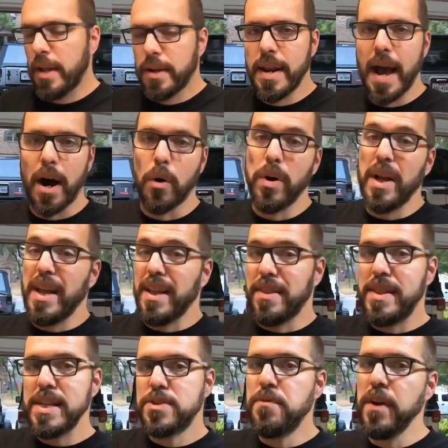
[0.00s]
Now,
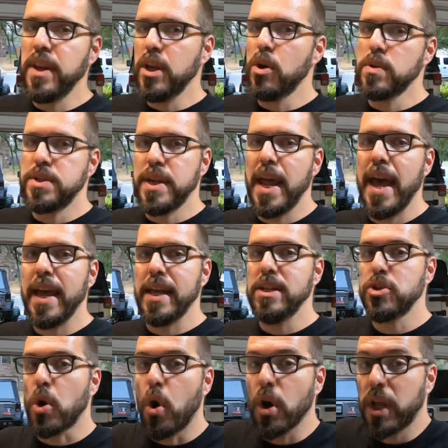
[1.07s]
this video today
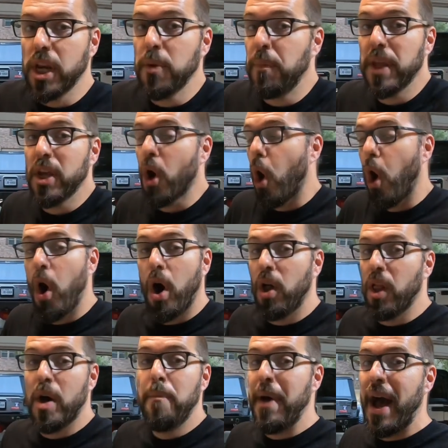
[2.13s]
is gonna be
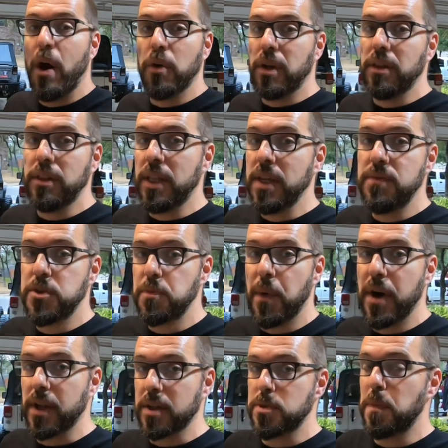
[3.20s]
all about leaf
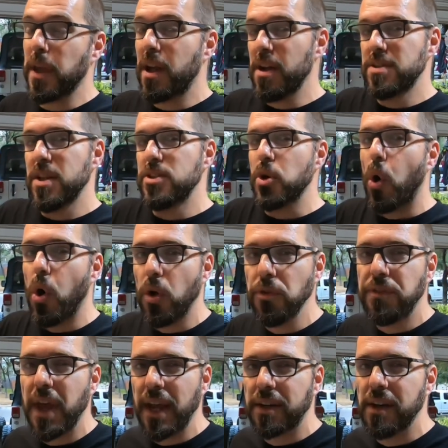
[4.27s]
springs because it's
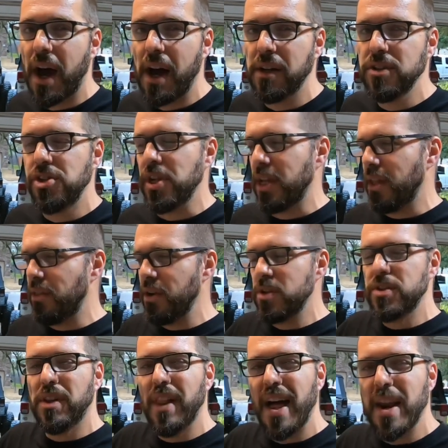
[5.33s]
old technology. There's
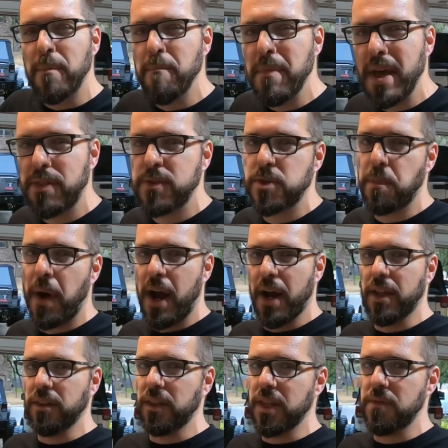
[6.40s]
a lot of myths
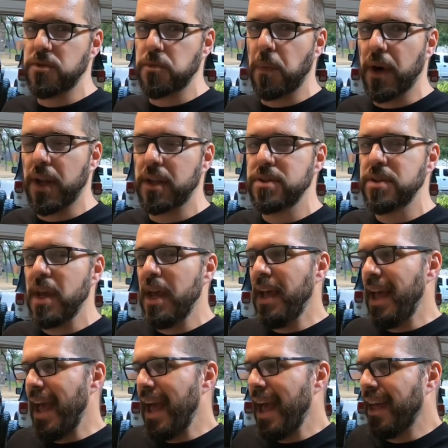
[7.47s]
behind leaf springs,
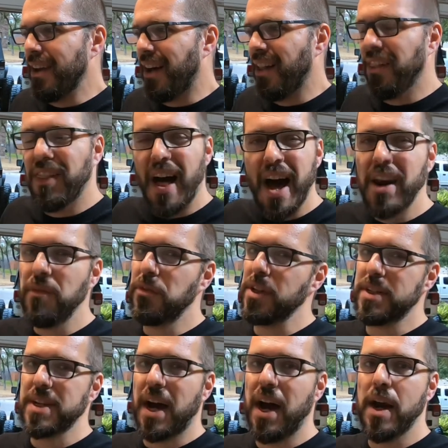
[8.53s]
and a lot of the
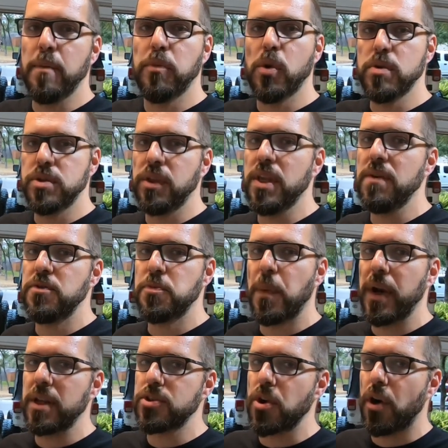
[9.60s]
time those leaf
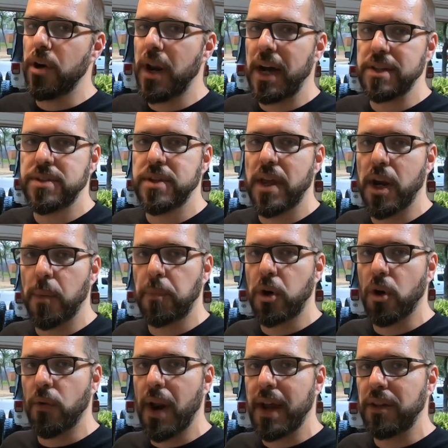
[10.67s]
springs are not set up
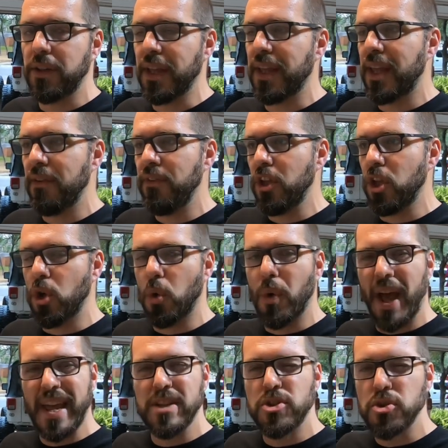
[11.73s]
correctly, giving you
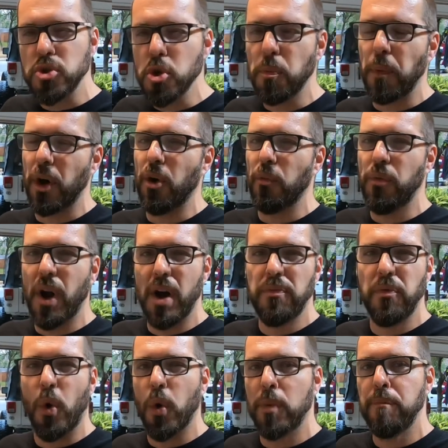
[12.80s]
a super
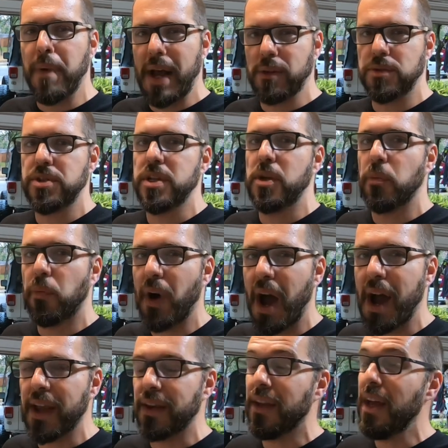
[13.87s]
rough or bouncy
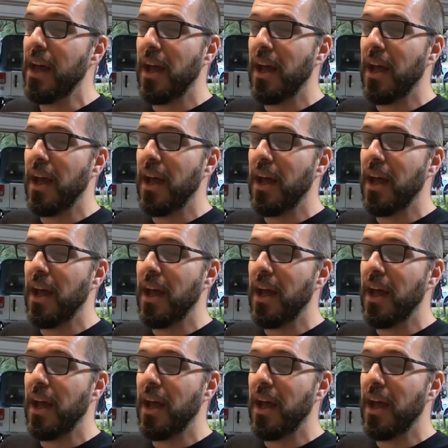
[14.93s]
ride.